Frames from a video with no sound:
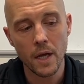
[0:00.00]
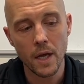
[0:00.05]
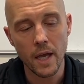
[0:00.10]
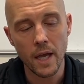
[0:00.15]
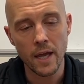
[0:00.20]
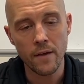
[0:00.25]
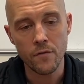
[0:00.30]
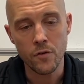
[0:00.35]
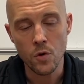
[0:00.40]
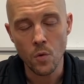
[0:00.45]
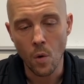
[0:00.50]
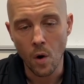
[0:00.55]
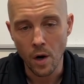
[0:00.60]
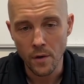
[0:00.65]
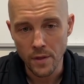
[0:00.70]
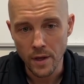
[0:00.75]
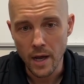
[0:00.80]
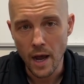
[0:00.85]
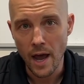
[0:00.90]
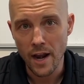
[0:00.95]
if you are
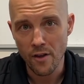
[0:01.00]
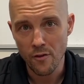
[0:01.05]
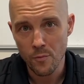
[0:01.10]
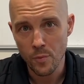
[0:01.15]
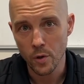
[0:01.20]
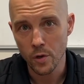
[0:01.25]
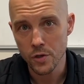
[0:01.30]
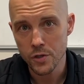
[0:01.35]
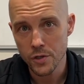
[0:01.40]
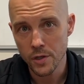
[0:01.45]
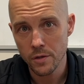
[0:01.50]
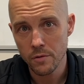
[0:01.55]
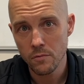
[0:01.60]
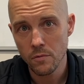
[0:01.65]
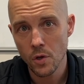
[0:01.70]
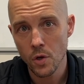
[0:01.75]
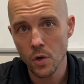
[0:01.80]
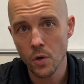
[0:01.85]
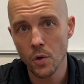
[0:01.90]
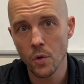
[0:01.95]
the kind of person
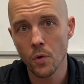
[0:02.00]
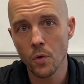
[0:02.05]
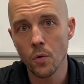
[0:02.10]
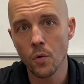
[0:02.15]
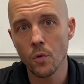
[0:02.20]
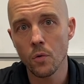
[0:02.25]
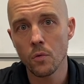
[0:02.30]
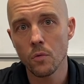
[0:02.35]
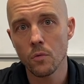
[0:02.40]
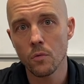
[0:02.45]
who